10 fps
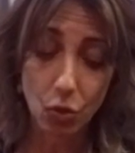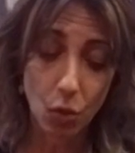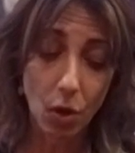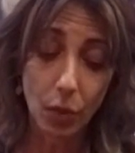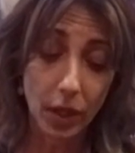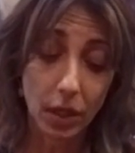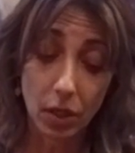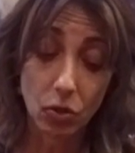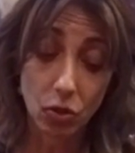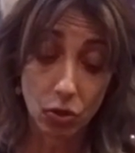what we
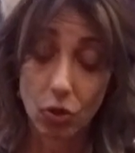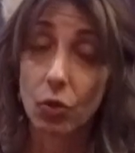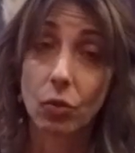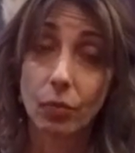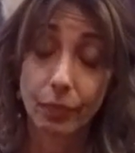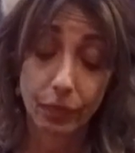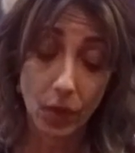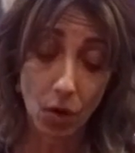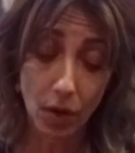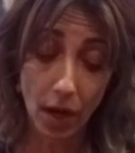need to do,
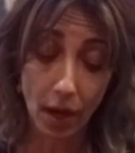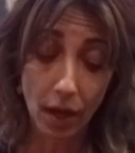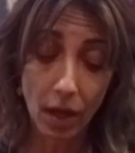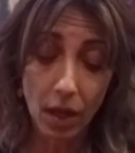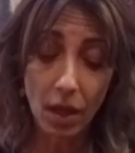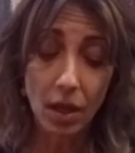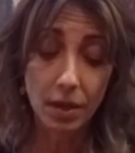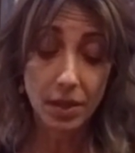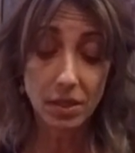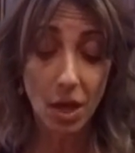okay?
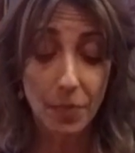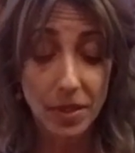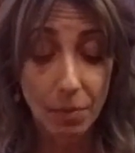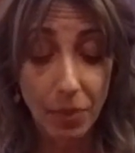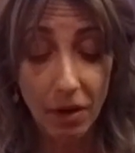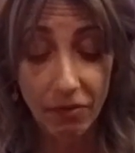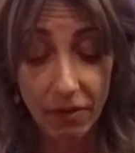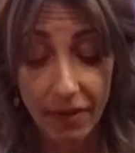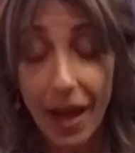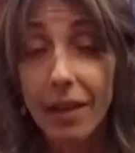This cup is above the
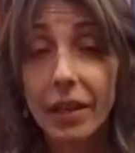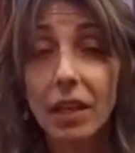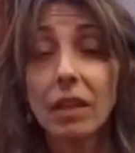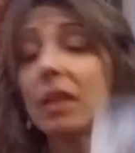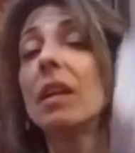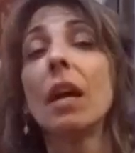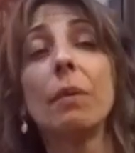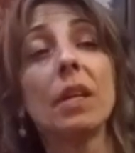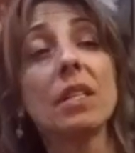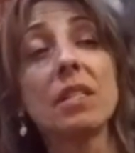valley. I
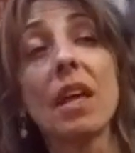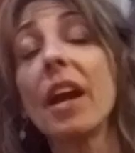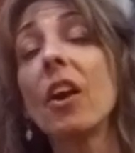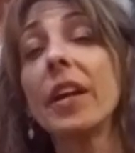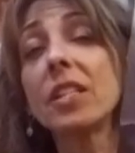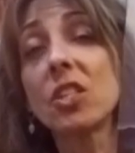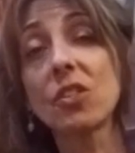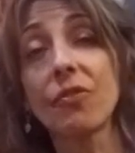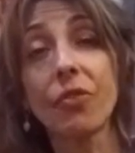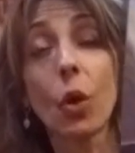mean, it's there. It's
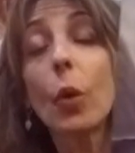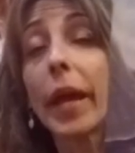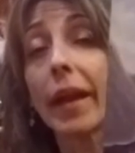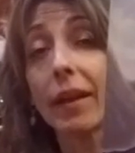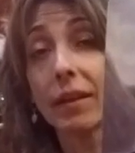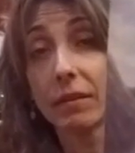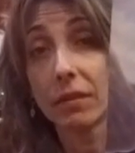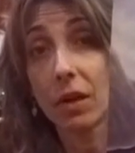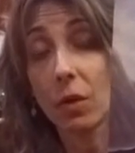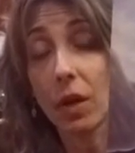just floating,
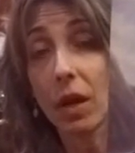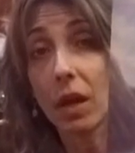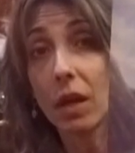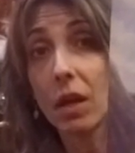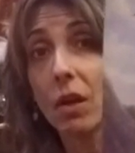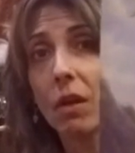okay?